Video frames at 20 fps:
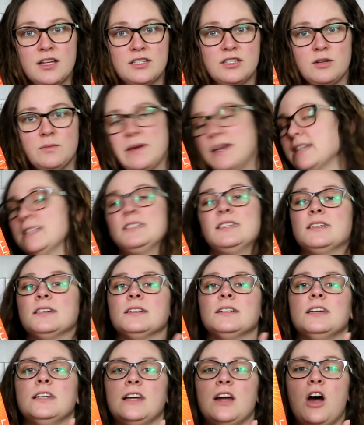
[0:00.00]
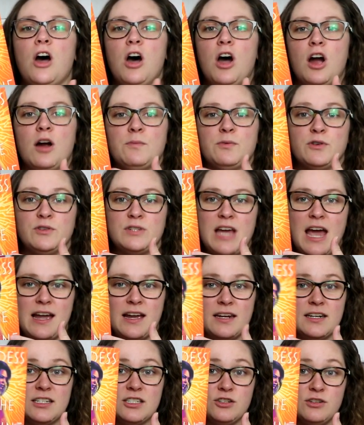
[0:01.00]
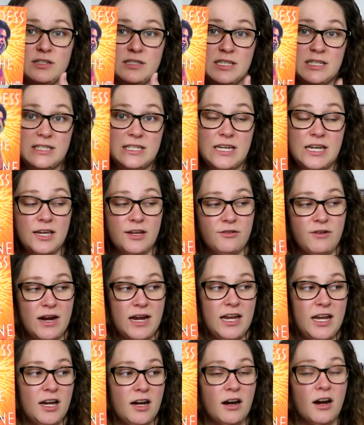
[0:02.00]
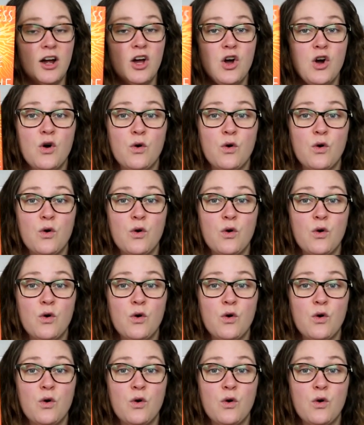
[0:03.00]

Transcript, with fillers: So basically, our protagonist, Chrissy Teigen, right here,